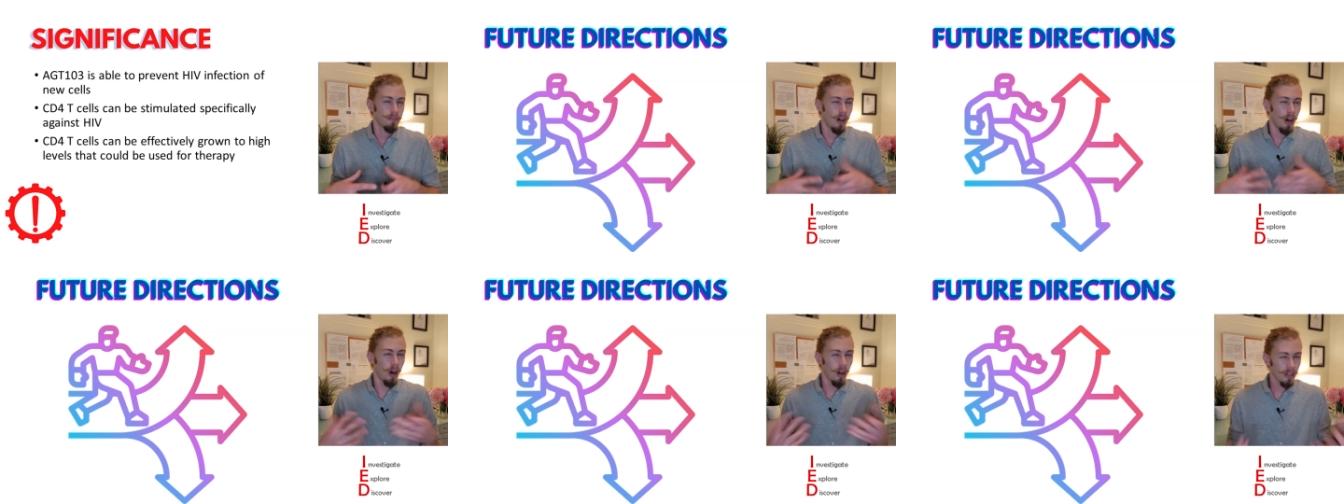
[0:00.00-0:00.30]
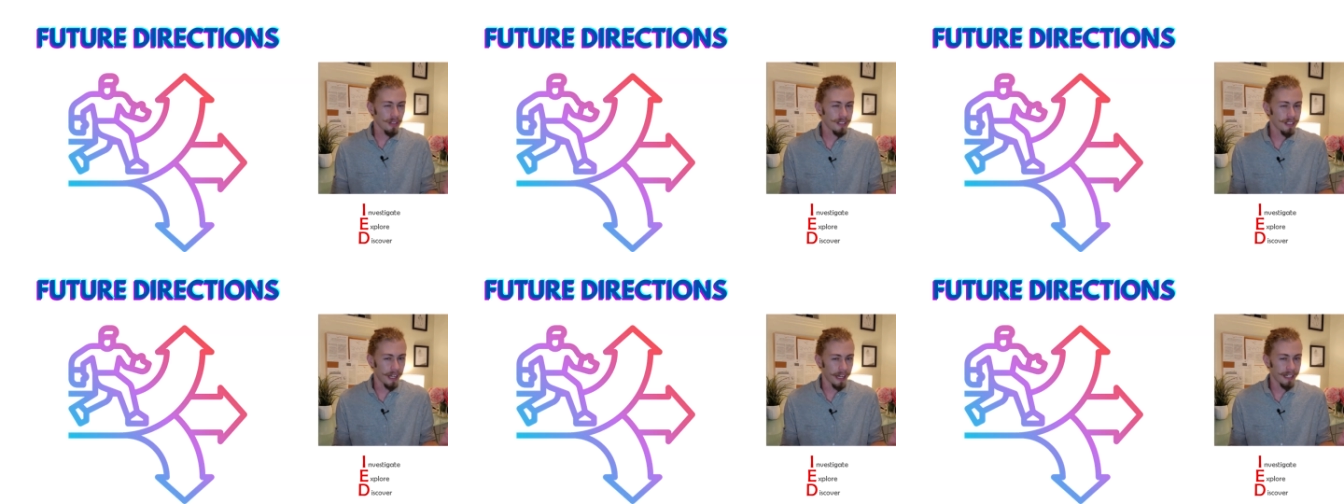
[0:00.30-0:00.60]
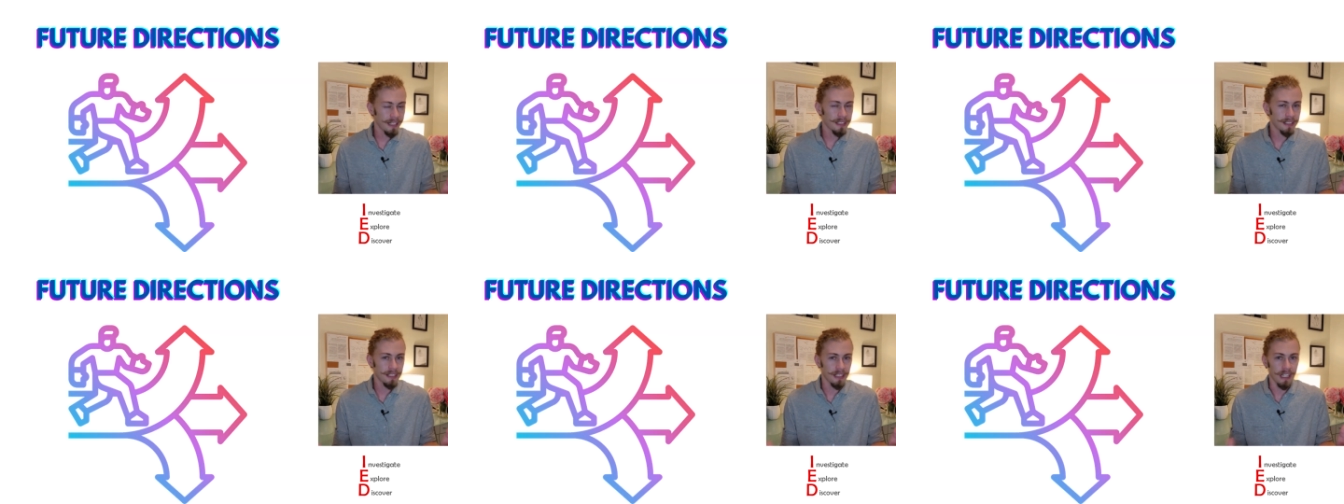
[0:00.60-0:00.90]
All
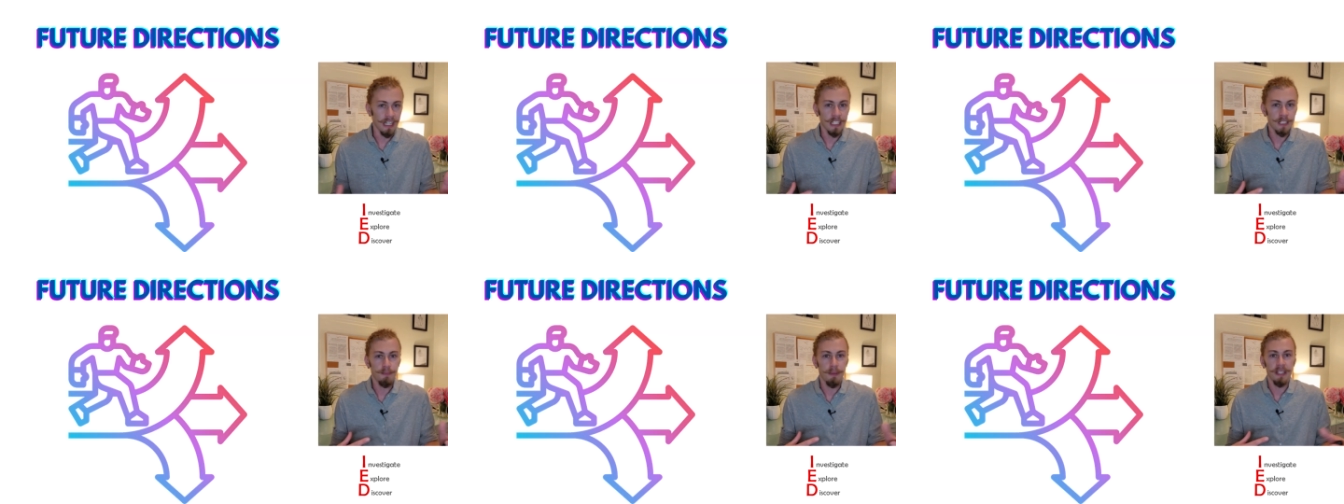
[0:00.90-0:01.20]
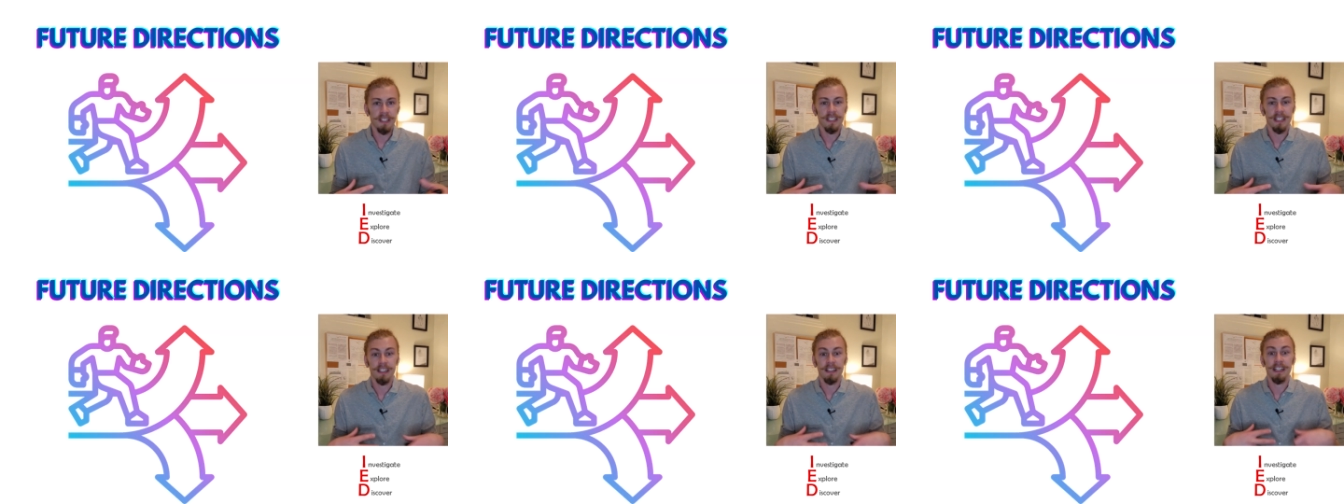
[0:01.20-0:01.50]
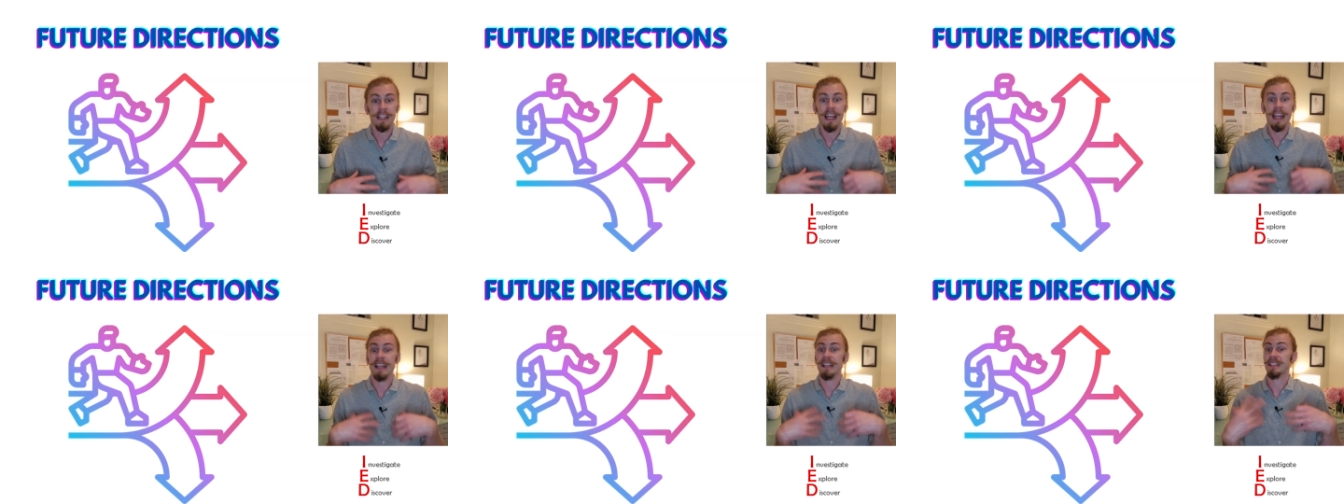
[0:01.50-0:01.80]
science is
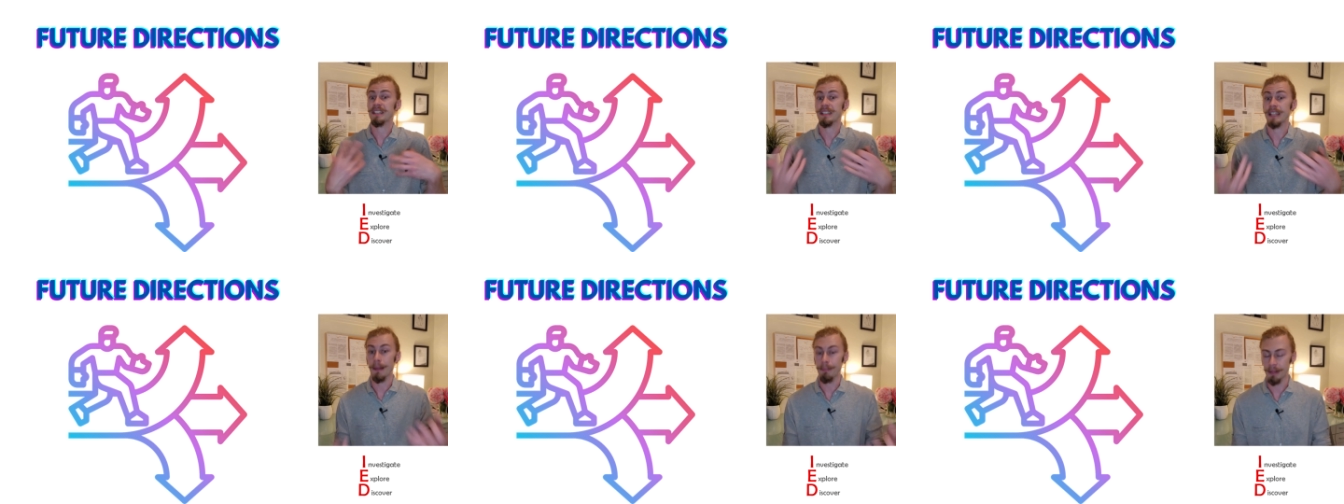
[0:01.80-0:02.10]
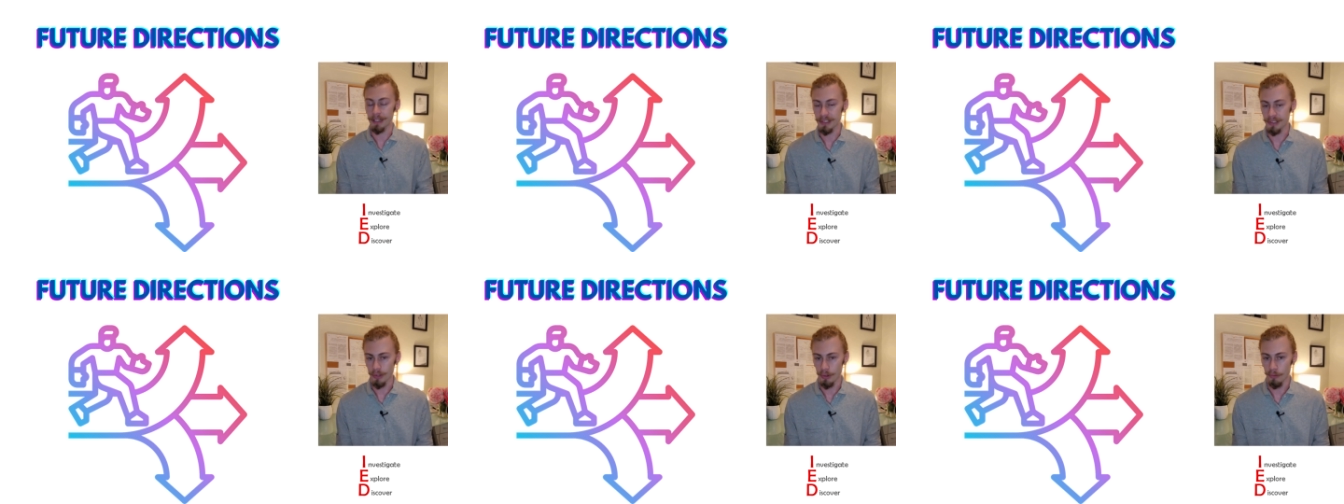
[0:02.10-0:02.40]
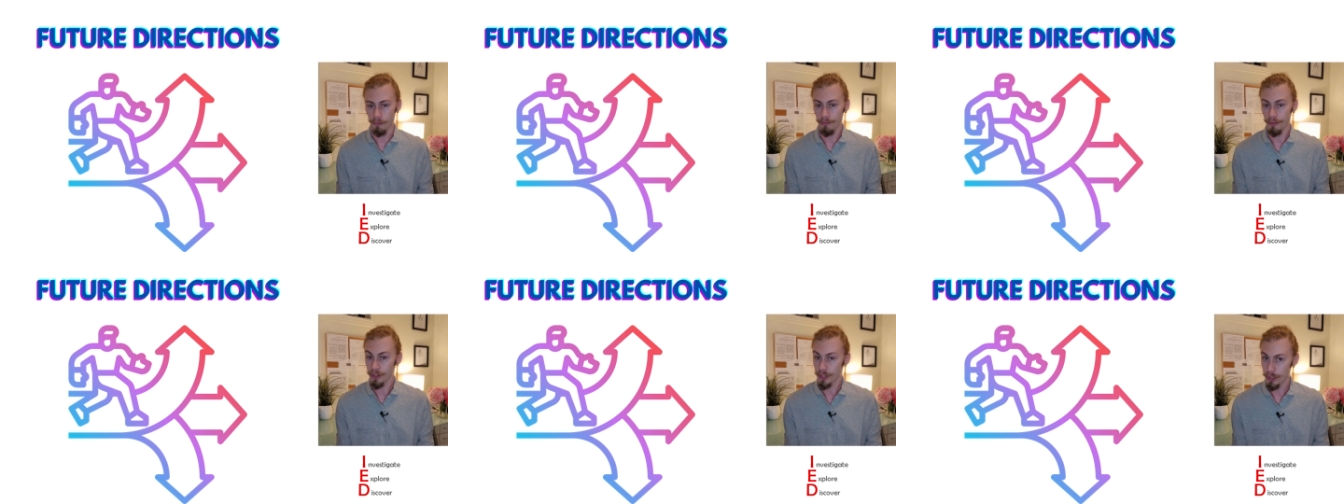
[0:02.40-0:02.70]
basically a stepping
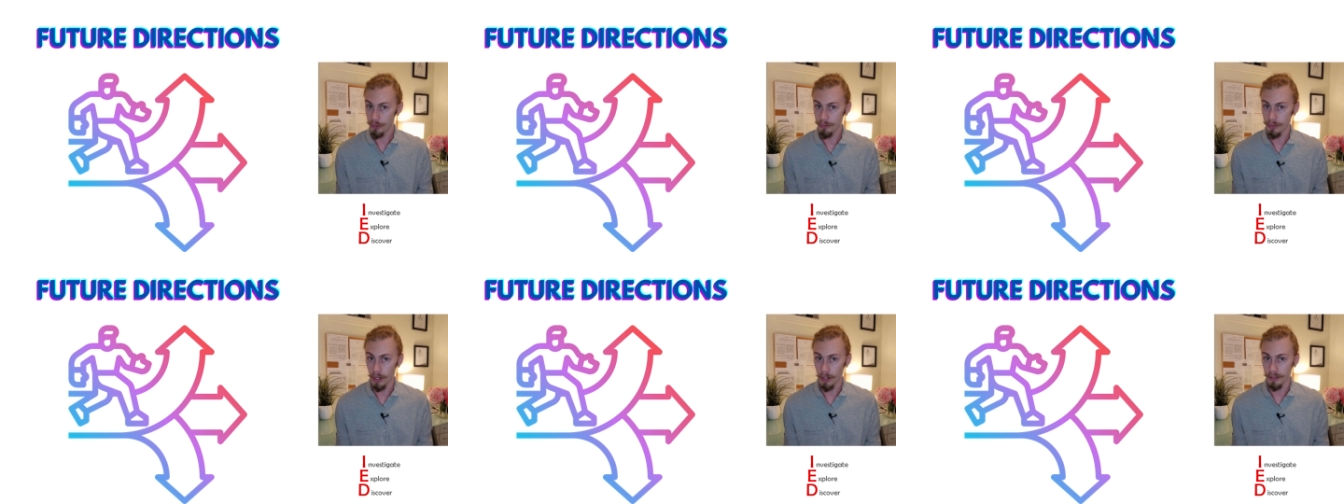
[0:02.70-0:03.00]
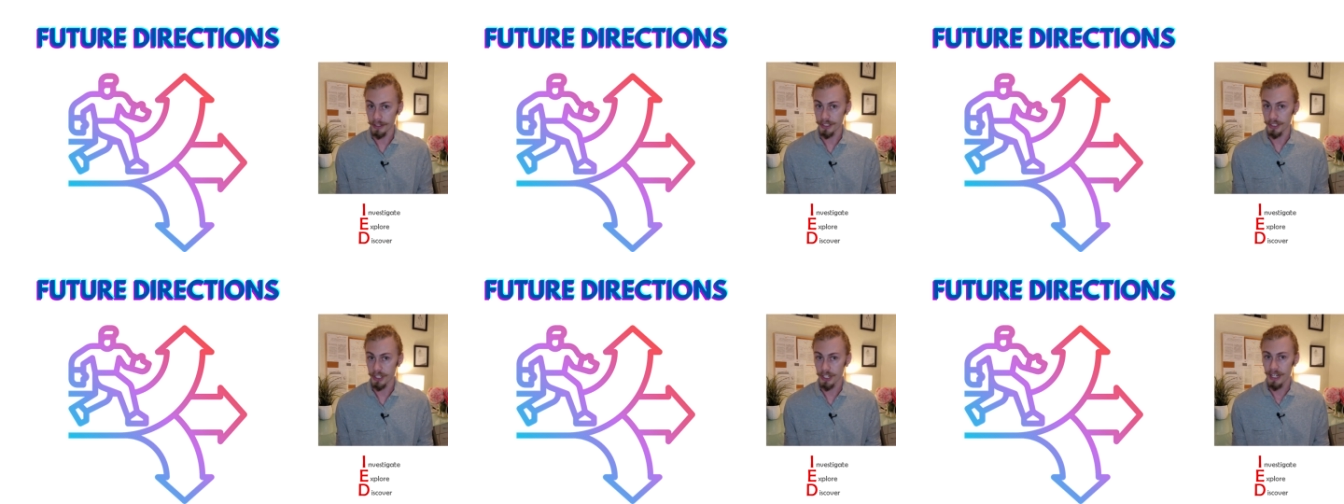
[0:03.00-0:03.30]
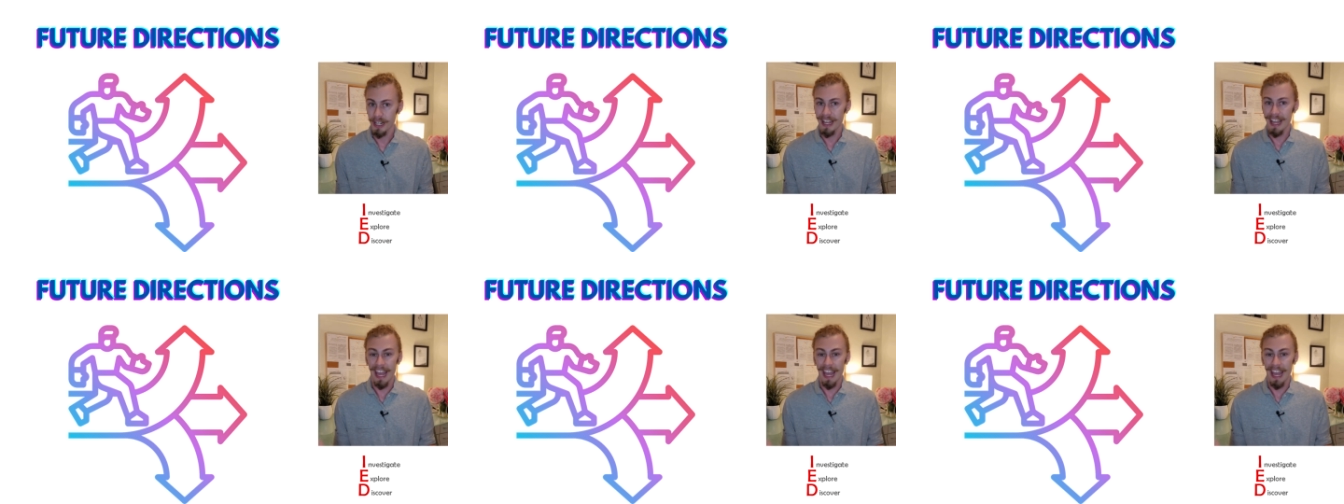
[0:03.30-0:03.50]
stone for new knowledge,